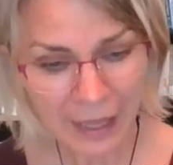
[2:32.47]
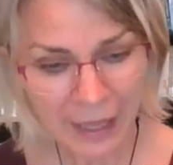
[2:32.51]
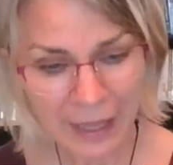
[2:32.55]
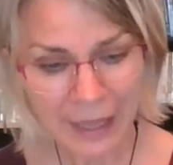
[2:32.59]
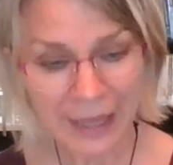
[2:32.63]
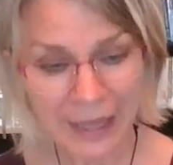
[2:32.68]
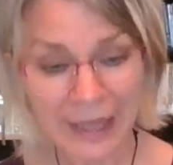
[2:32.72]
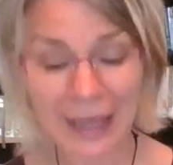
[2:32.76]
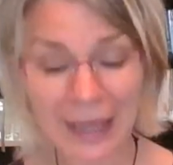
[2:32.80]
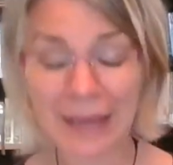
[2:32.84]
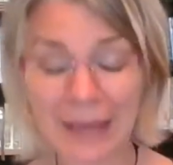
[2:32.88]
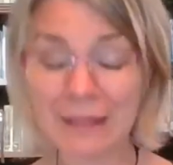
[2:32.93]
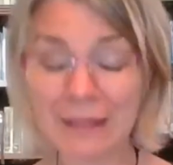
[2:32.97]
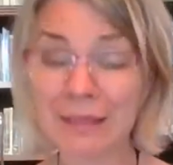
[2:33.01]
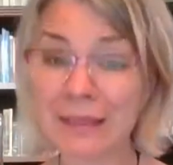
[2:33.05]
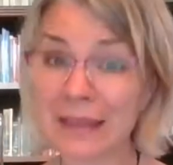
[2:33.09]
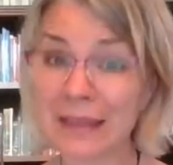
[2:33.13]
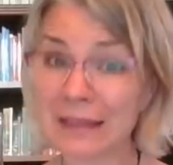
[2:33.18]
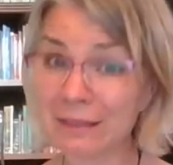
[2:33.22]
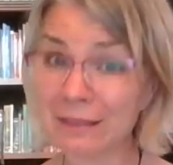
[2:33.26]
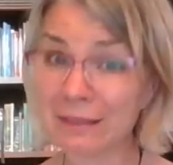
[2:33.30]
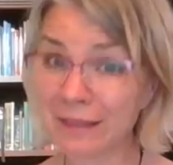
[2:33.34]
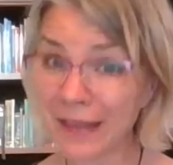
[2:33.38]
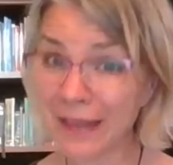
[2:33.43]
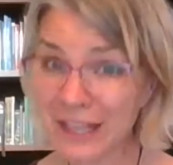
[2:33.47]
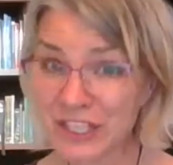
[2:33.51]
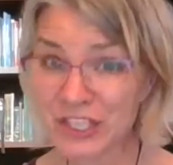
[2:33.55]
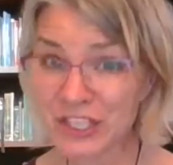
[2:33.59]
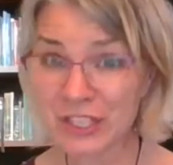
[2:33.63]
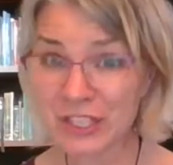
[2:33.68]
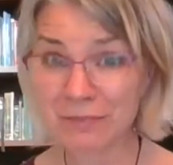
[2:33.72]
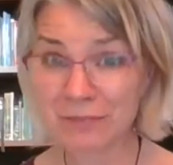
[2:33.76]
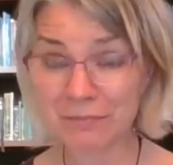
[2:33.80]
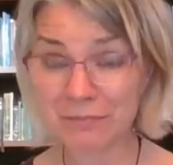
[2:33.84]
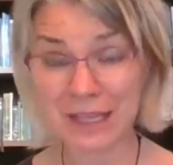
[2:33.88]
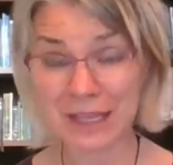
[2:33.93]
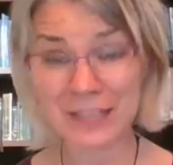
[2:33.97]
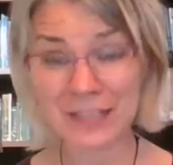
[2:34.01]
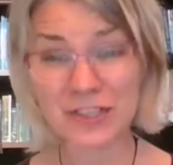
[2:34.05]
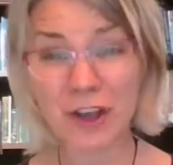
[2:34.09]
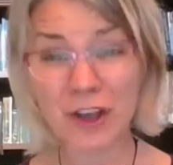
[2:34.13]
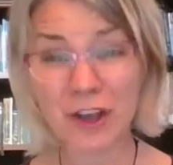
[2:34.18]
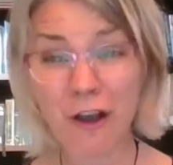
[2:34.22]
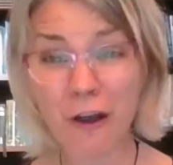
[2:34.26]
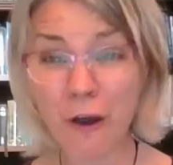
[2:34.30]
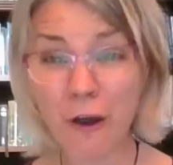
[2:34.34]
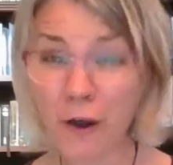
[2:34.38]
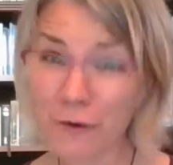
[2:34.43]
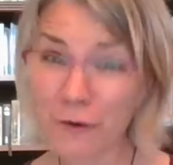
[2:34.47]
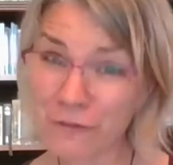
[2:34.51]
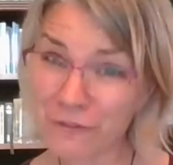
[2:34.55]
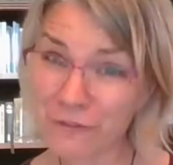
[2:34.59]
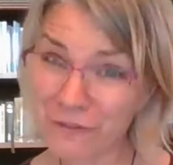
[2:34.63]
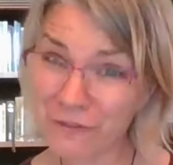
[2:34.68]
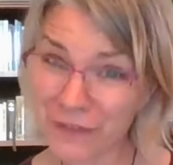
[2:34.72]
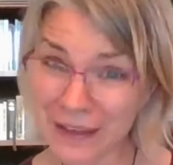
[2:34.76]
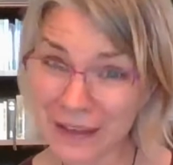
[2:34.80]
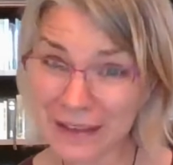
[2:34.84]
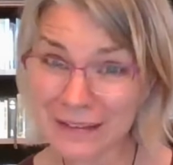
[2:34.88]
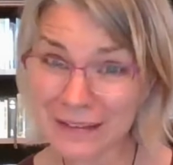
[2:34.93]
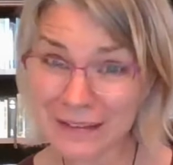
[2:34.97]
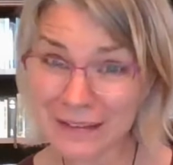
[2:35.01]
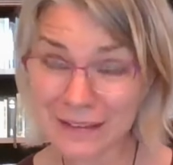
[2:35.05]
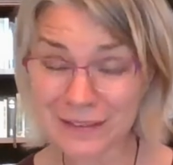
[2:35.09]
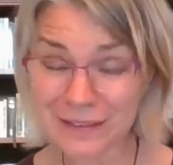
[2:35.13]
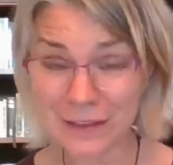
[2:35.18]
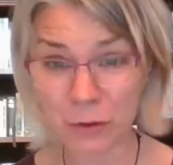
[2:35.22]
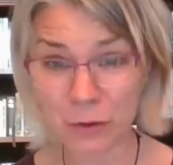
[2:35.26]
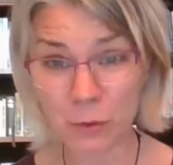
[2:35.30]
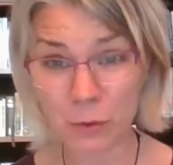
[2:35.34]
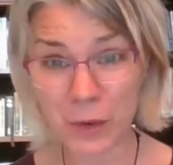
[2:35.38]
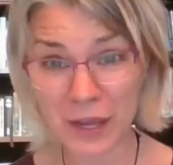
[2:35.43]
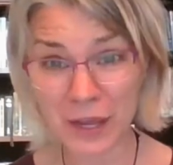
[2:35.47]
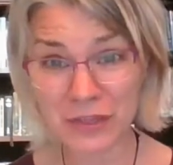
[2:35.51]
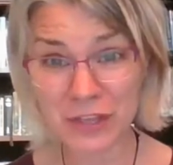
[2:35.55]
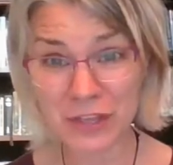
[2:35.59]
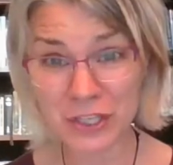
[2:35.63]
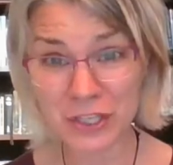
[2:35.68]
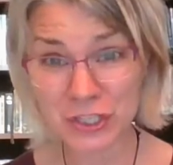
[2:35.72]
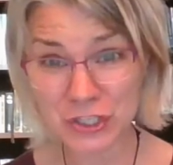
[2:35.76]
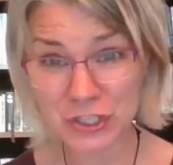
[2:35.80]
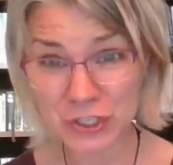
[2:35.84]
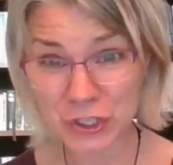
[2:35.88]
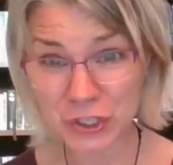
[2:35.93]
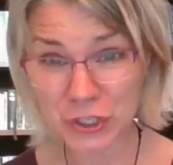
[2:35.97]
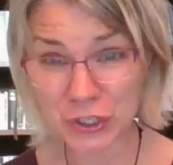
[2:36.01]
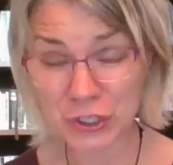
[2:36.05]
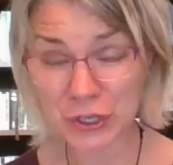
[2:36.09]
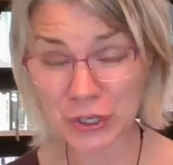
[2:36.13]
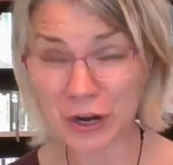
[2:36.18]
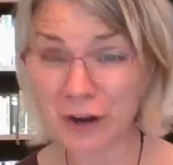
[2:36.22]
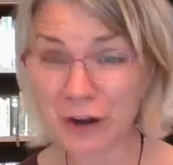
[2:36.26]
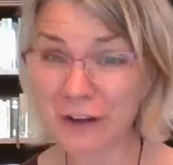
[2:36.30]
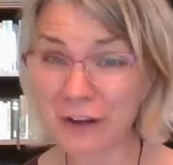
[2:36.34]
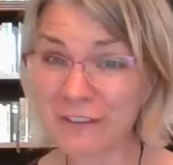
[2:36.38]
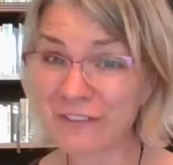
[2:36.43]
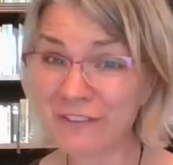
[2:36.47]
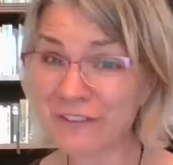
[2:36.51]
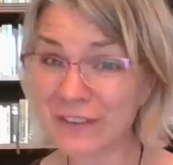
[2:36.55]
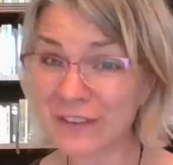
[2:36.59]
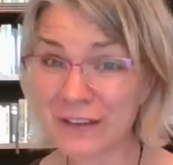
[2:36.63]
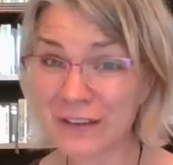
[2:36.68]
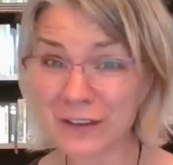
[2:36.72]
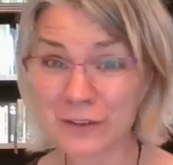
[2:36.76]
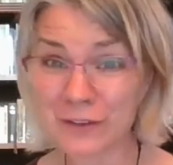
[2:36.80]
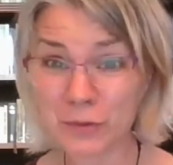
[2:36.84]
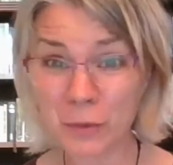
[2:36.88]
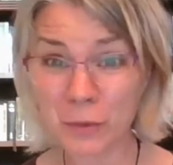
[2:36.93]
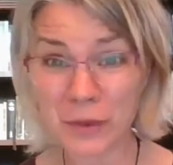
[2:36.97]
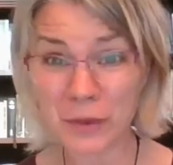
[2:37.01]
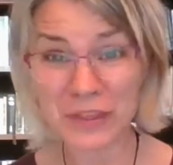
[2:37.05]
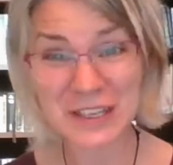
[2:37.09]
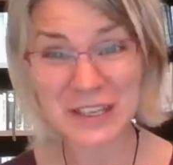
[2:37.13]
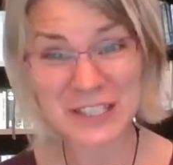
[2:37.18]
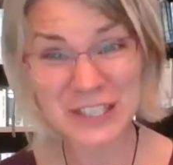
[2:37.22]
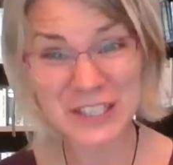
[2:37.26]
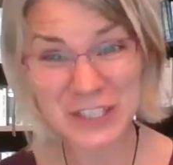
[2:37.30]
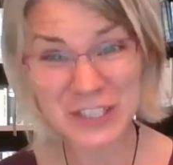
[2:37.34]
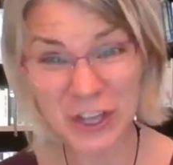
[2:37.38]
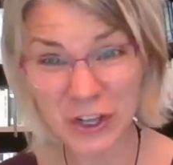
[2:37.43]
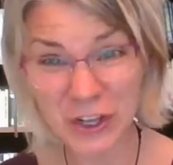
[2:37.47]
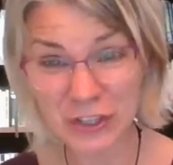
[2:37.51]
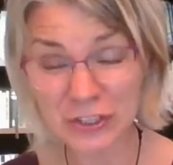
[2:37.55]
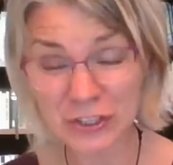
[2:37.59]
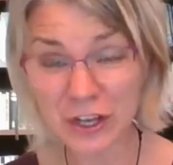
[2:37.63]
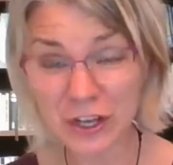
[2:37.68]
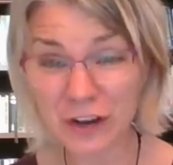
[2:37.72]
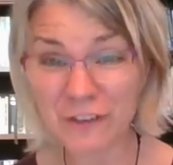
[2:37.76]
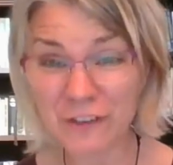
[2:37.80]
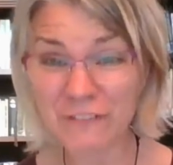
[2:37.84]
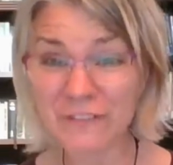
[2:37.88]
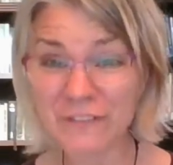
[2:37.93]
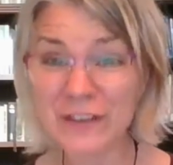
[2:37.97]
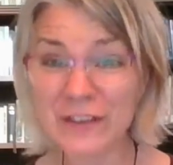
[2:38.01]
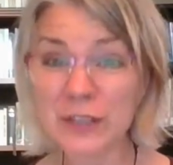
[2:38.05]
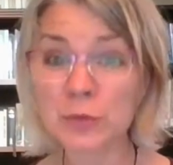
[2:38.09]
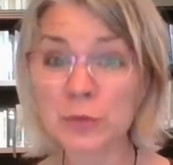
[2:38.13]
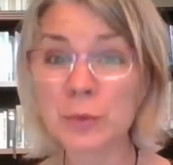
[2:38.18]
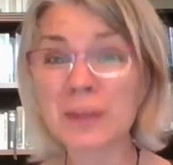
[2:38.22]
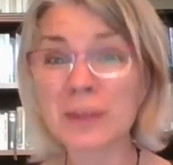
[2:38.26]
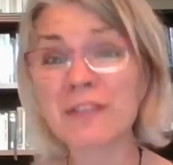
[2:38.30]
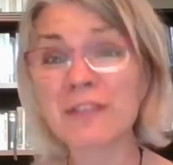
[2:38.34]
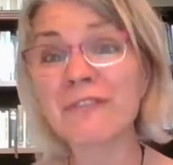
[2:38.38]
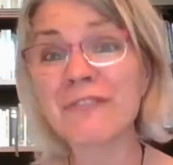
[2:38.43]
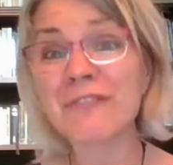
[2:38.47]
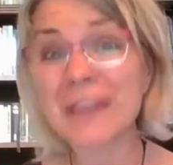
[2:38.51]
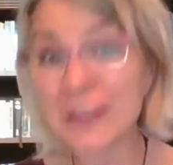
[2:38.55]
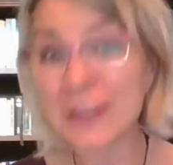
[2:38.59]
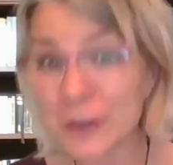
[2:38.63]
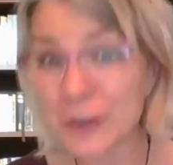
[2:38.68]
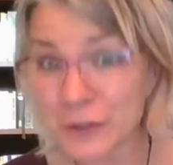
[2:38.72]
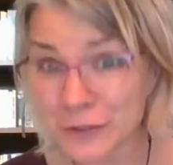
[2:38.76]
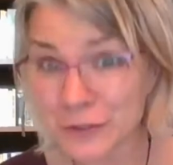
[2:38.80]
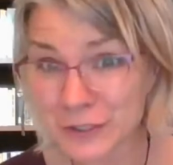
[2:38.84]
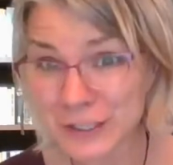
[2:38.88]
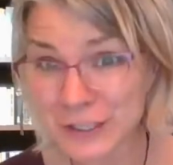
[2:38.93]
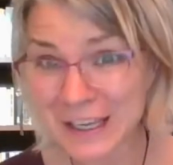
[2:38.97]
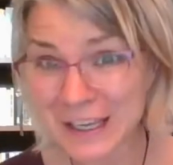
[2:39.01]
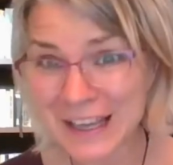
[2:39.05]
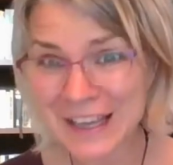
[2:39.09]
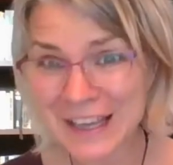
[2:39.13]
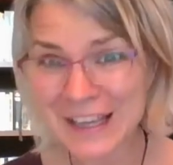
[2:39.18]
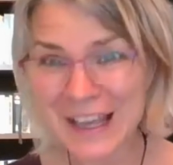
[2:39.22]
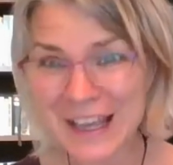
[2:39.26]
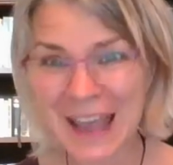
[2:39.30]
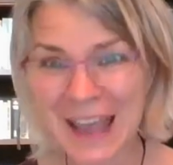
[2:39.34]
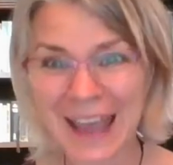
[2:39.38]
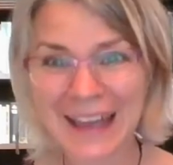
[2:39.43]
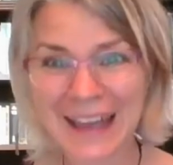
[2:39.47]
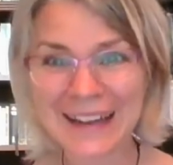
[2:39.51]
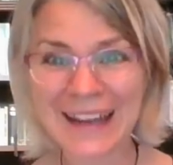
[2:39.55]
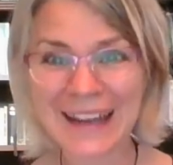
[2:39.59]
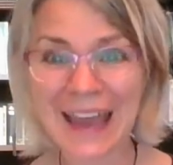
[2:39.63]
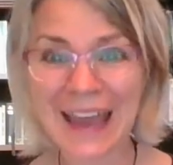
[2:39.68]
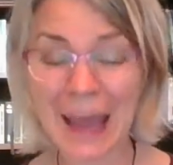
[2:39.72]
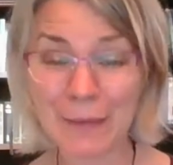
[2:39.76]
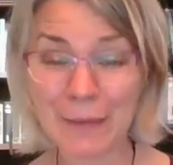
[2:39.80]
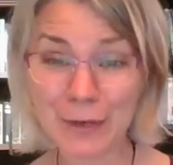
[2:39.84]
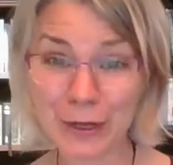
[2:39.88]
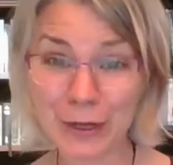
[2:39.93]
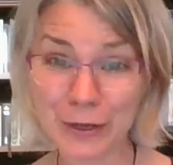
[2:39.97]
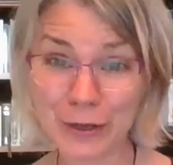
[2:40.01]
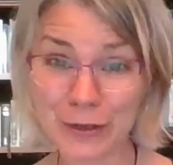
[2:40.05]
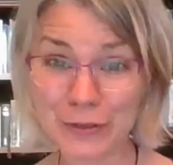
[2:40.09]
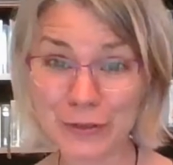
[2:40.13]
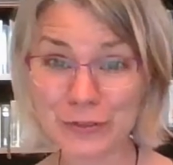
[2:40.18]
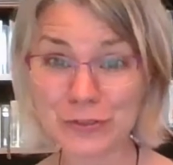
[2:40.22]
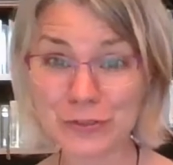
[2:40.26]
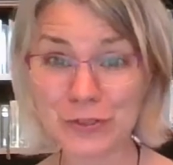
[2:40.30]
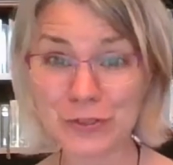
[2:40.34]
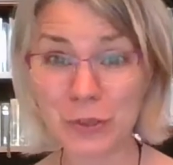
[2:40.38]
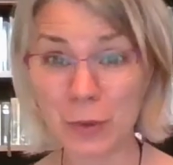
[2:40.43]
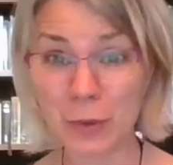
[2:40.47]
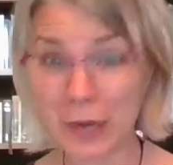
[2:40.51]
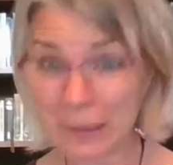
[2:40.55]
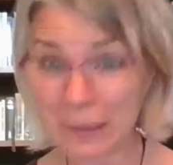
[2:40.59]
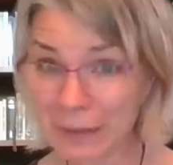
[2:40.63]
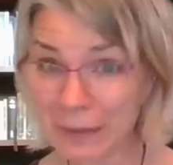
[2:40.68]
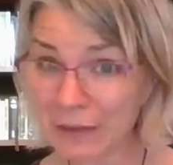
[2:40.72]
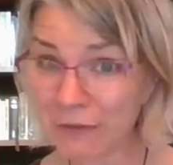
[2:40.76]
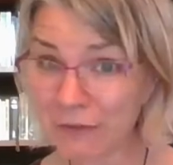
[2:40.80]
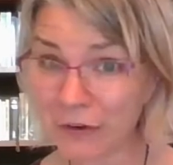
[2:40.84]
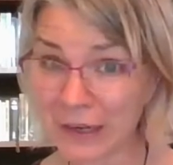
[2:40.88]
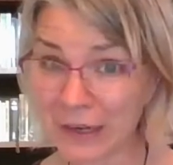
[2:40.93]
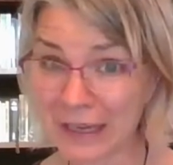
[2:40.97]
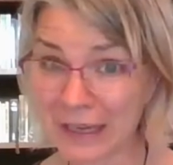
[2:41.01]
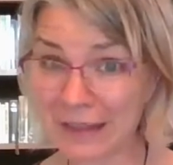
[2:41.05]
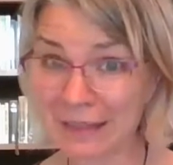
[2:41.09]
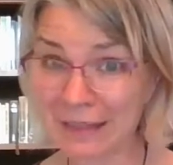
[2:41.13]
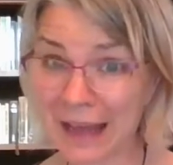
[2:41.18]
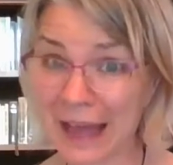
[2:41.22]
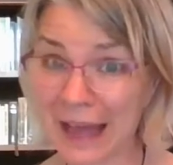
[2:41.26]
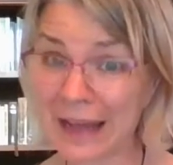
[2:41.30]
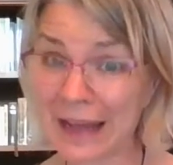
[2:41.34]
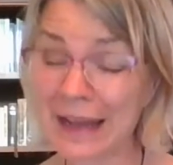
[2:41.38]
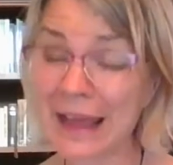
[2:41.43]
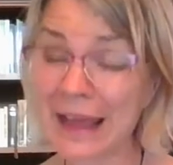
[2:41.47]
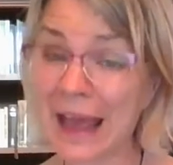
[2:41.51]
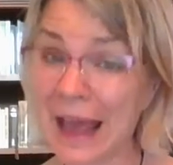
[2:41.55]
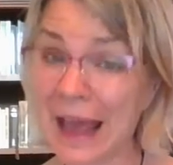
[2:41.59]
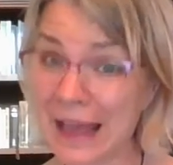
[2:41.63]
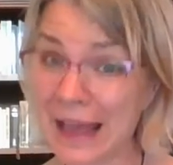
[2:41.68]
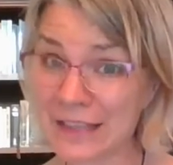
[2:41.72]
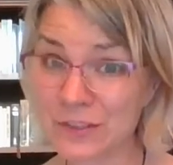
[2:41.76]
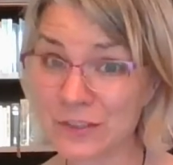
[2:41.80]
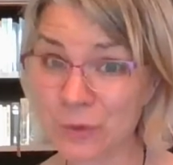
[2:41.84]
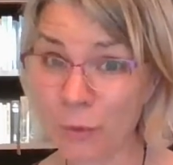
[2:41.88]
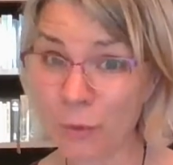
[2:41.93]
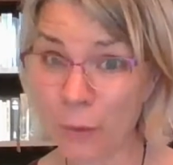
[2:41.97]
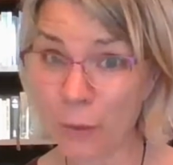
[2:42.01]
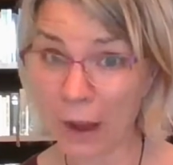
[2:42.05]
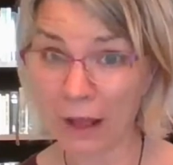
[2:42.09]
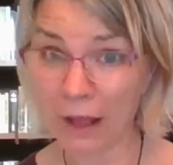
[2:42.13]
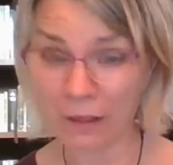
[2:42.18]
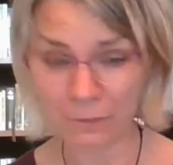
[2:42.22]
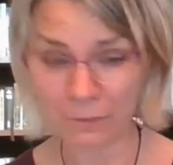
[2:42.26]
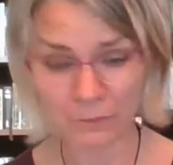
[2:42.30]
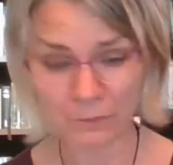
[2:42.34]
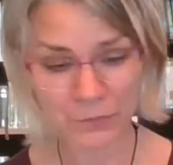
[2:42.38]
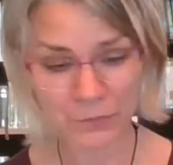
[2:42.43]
And the luncheon meats are filled with sugar, are filled with salt, are filled with fillers and chemicals, so you want to be avoiding that as well.